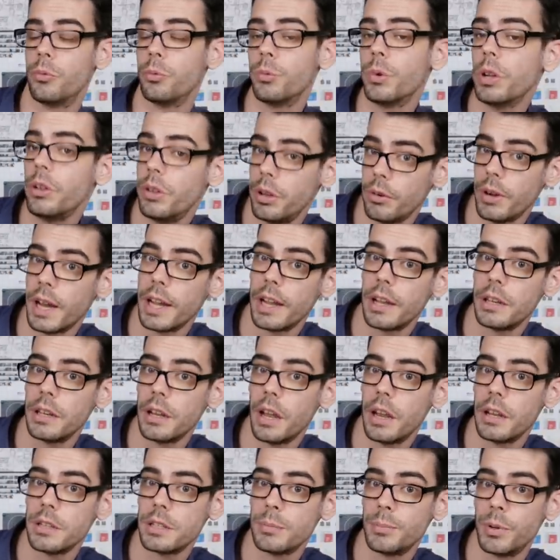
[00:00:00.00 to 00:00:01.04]
a really
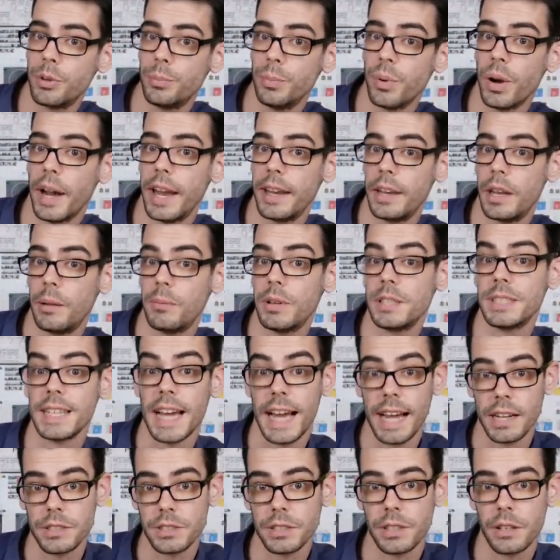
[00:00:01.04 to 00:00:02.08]
recognizable brand name
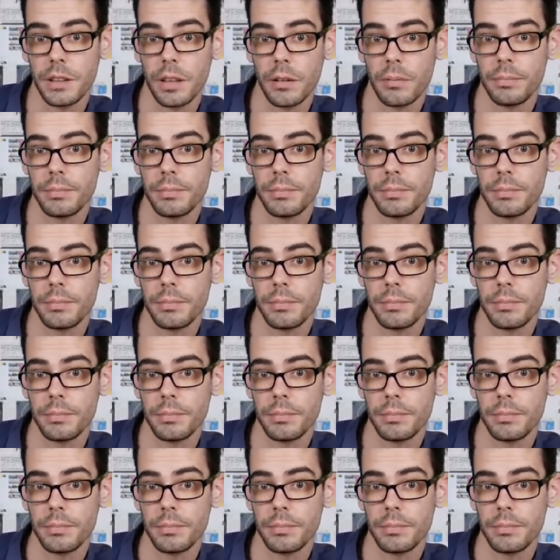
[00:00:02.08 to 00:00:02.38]
attached to them.